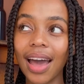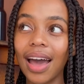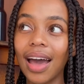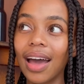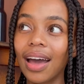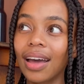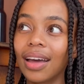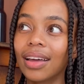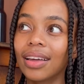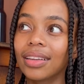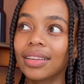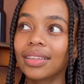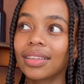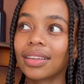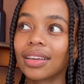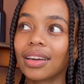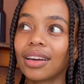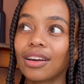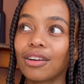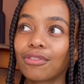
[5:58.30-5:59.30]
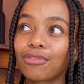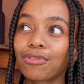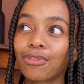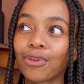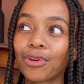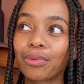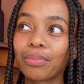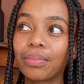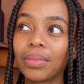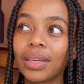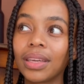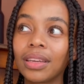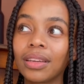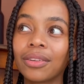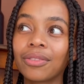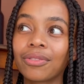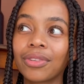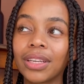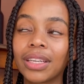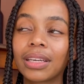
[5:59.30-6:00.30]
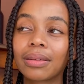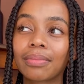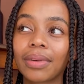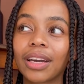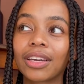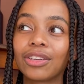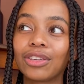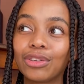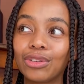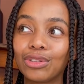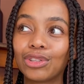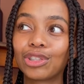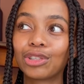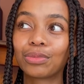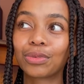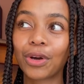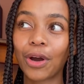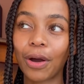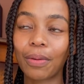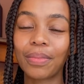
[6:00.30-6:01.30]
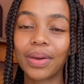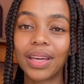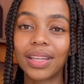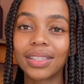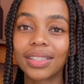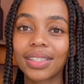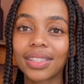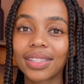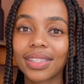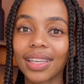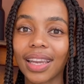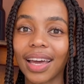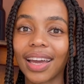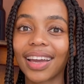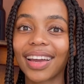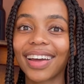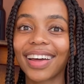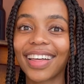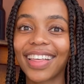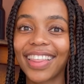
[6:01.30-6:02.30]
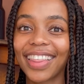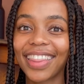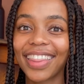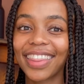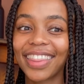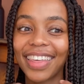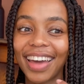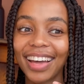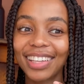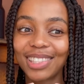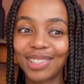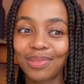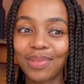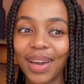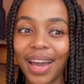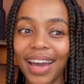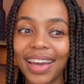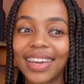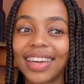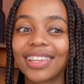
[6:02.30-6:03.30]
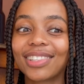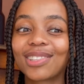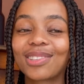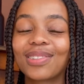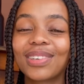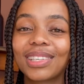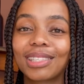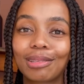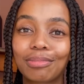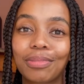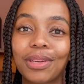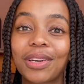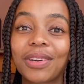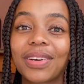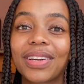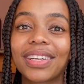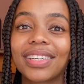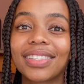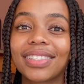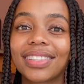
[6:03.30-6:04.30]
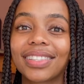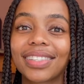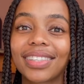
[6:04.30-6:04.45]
And for me, reading my YouTube comments, like that's where I get to experience